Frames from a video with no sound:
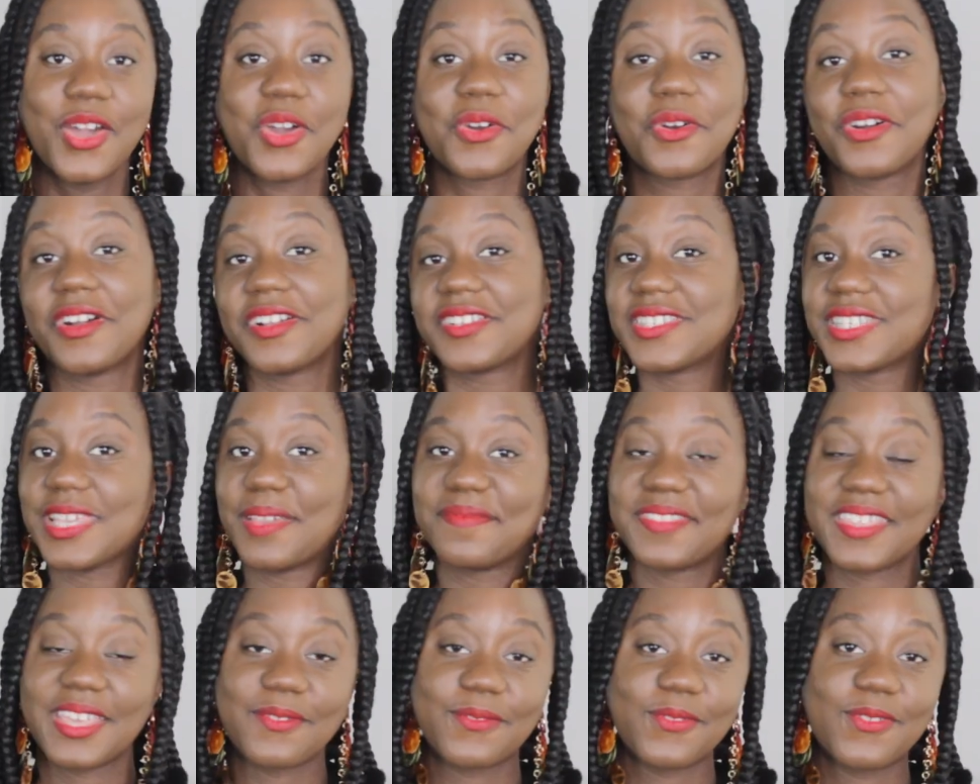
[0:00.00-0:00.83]
Or
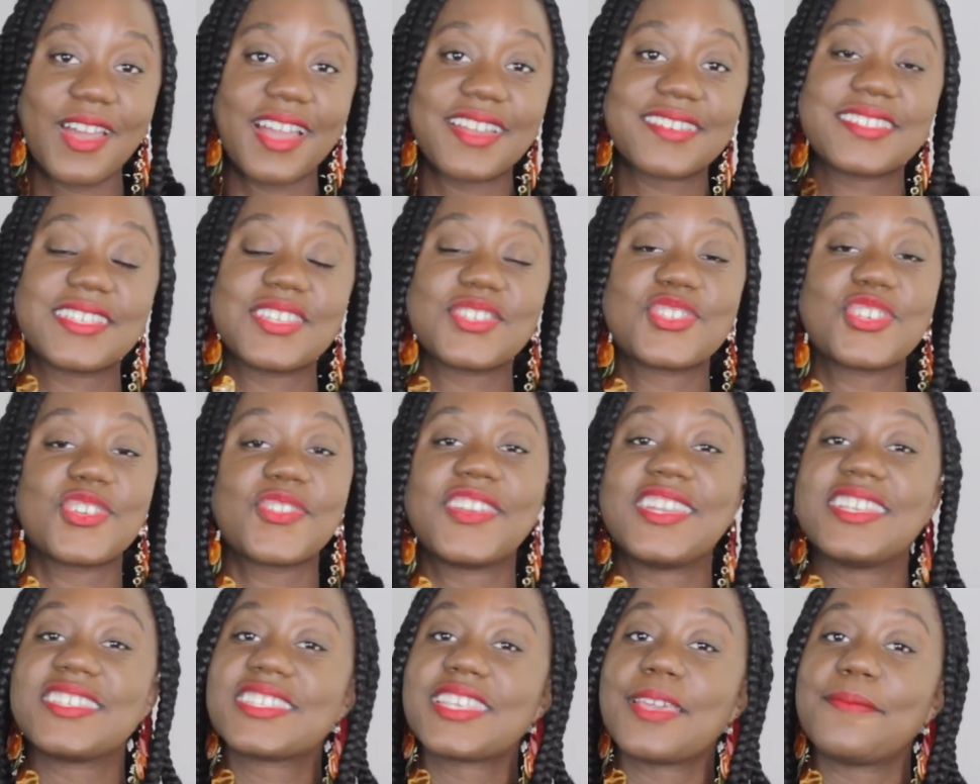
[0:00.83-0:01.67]
same thing for
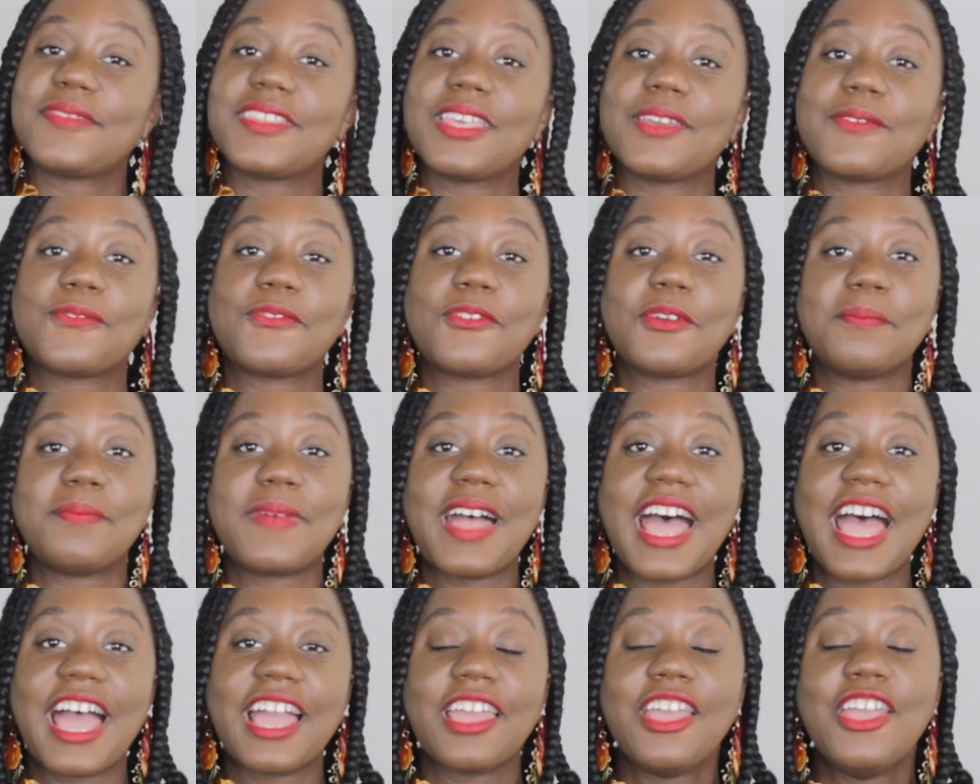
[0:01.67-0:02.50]
accessories, same thing for
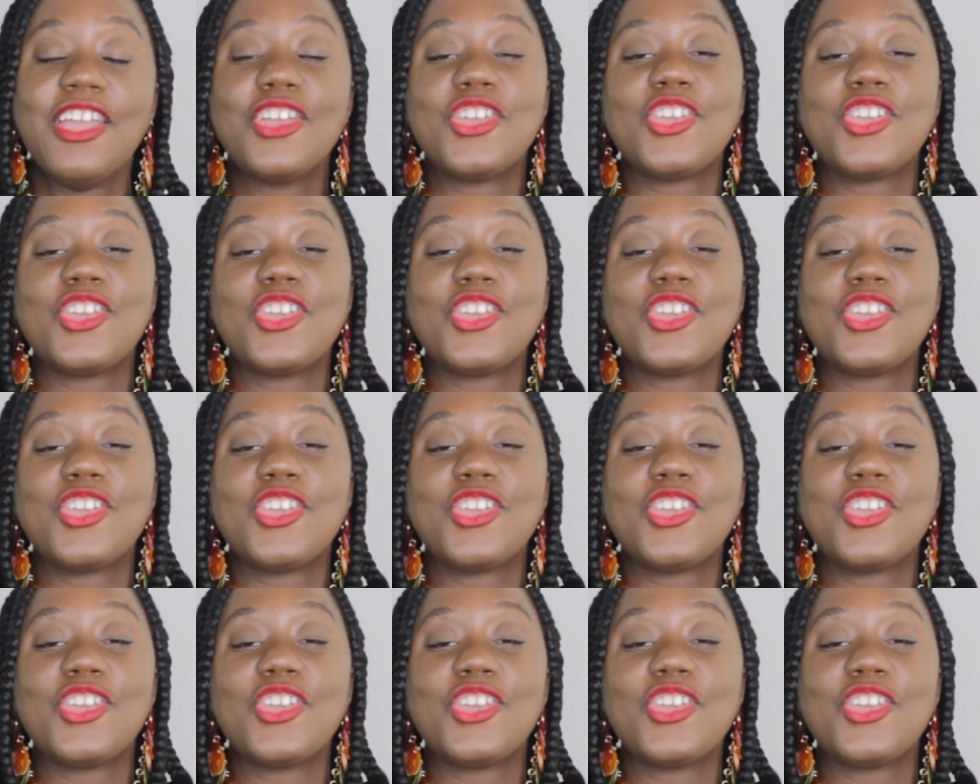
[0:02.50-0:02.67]
bag.